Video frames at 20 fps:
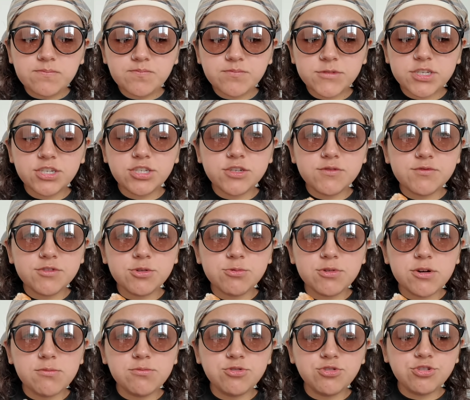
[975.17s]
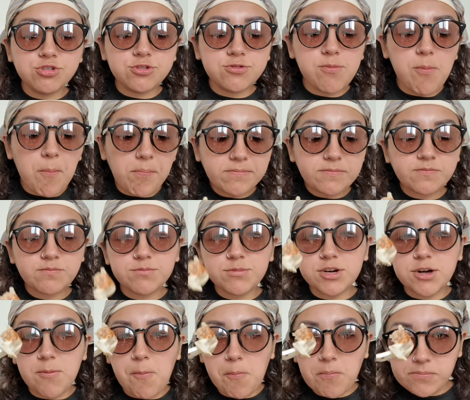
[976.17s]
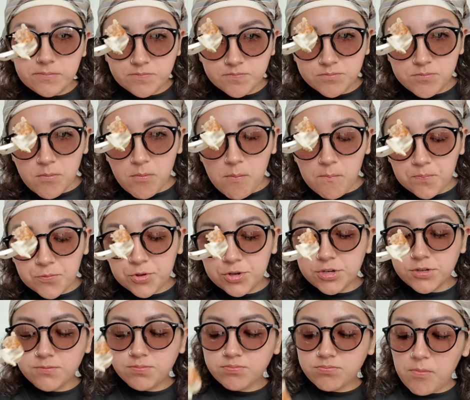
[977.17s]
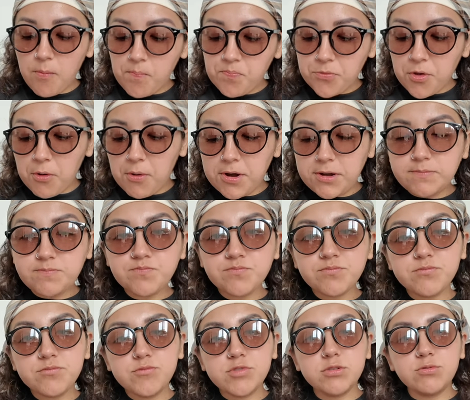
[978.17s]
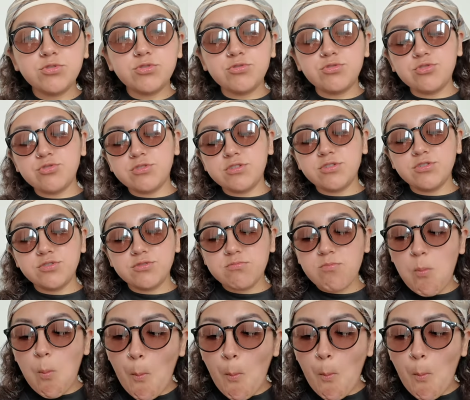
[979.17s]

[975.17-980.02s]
Tastes different than what I'm used to, but good. Alright, time to enjoy this.